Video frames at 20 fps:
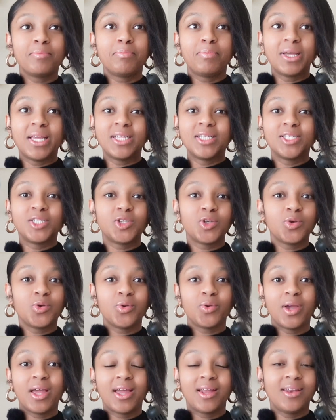been
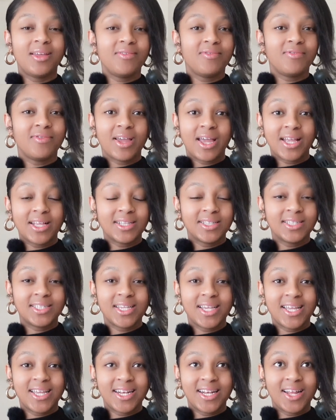to an event
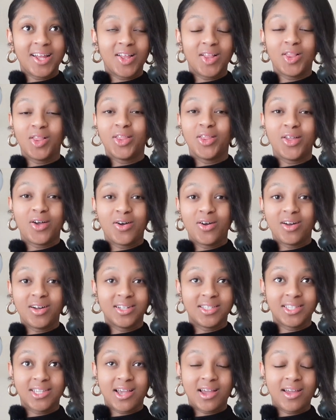in a
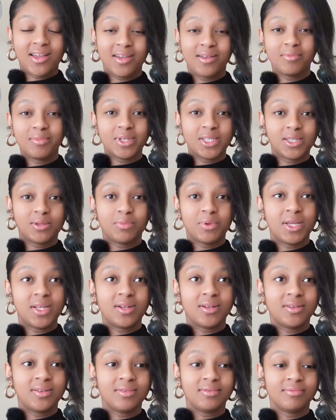long time. It's
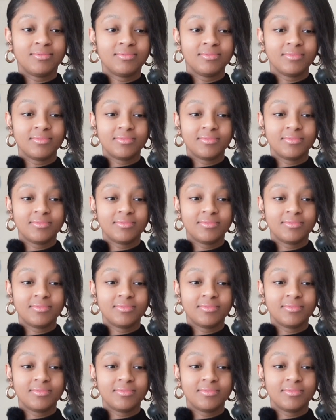been,